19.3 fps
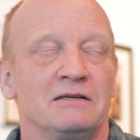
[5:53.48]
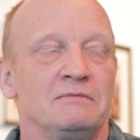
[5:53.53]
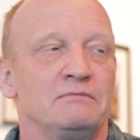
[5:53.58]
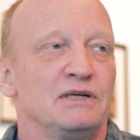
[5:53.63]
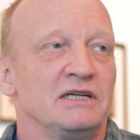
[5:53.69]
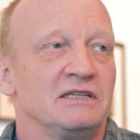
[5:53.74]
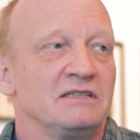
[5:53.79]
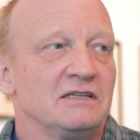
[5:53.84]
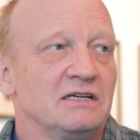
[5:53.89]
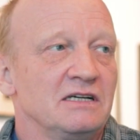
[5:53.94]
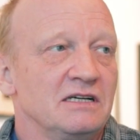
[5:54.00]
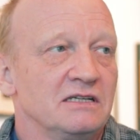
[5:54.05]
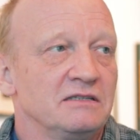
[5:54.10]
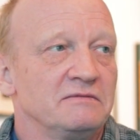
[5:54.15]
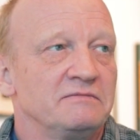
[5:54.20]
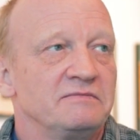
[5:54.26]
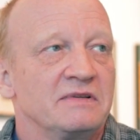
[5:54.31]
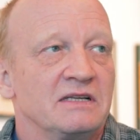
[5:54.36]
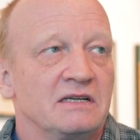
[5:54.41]
But.
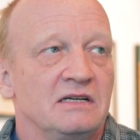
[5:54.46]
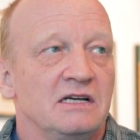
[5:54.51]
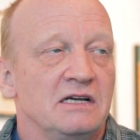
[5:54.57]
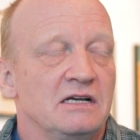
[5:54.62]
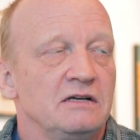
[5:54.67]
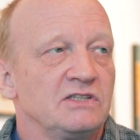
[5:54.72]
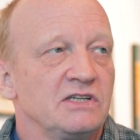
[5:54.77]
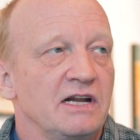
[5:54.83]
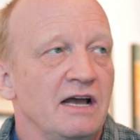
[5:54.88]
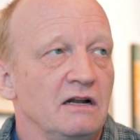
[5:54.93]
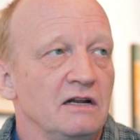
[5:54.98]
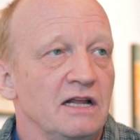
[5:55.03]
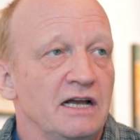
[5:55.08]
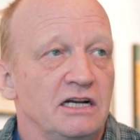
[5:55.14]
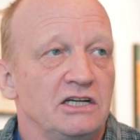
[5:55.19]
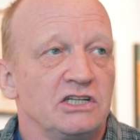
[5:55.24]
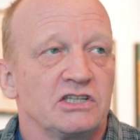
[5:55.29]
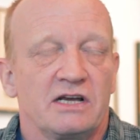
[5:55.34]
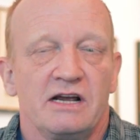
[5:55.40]
Uh, he was an
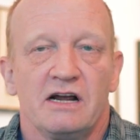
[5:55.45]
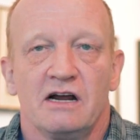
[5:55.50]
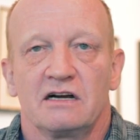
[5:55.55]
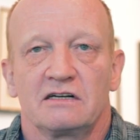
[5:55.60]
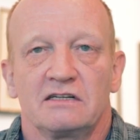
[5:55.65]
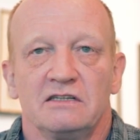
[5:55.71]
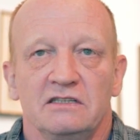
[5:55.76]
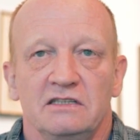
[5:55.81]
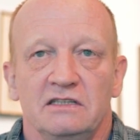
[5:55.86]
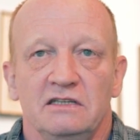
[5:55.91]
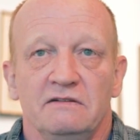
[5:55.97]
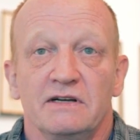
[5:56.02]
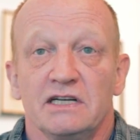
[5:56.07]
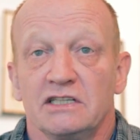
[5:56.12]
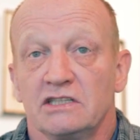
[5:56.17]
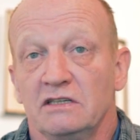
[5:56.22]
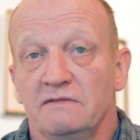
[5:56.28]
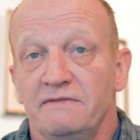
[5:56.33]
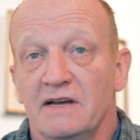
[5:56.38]
outlandish character that
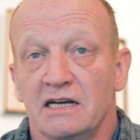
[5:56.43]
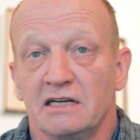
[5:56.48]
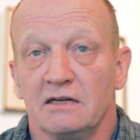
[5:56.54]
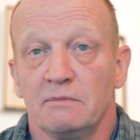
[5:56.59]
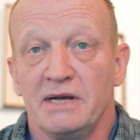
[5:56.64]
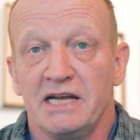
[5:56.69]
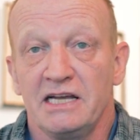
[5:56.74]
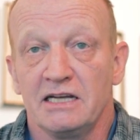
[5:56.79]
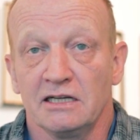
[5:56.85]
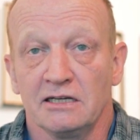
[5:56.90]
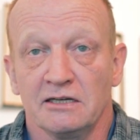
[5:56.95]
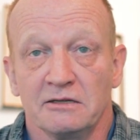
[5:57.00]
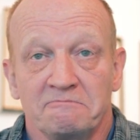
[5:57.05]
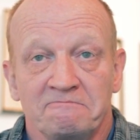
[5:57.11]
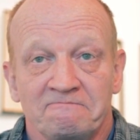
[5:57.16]
eventually found a band.